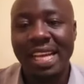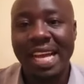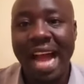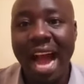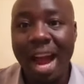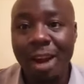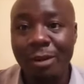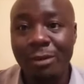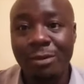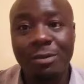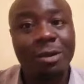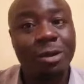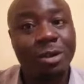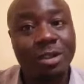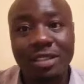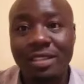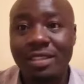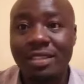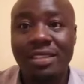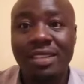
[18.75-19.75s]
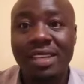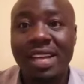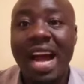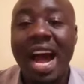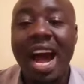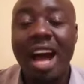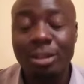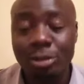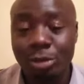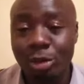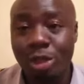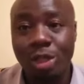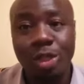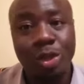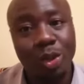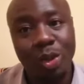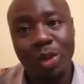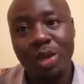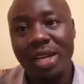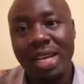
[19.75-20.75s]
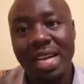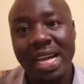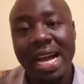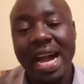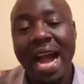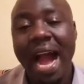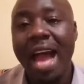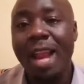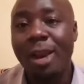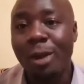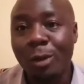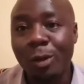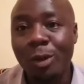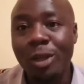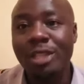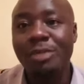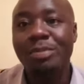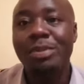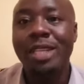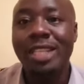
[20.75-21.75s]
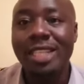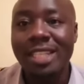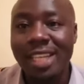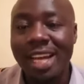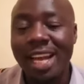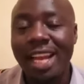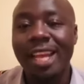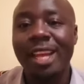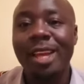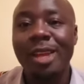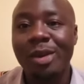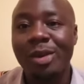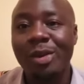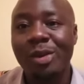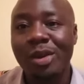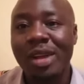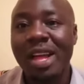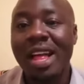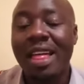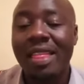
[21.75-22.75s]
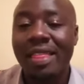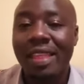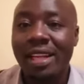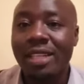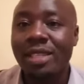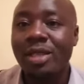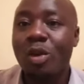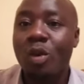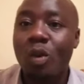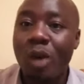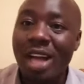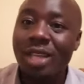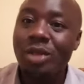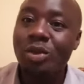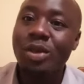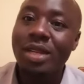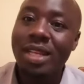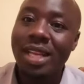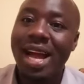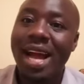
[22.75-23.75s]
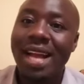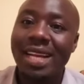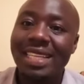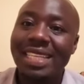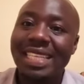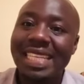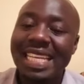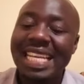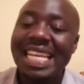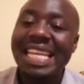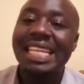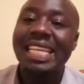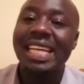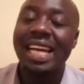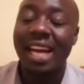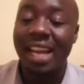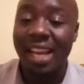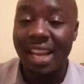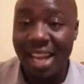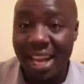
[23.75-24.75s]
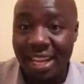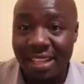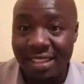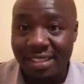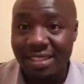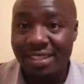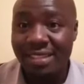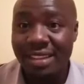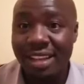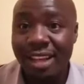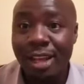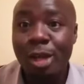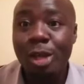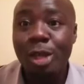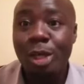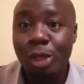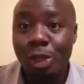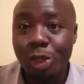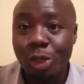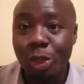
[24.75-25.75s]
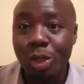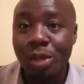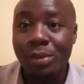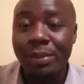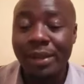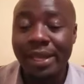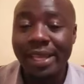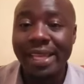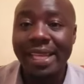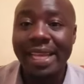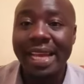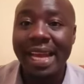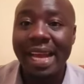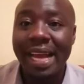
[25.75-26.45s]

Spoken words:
And of course, as usual, I'll always be telling you that what we learn in class should be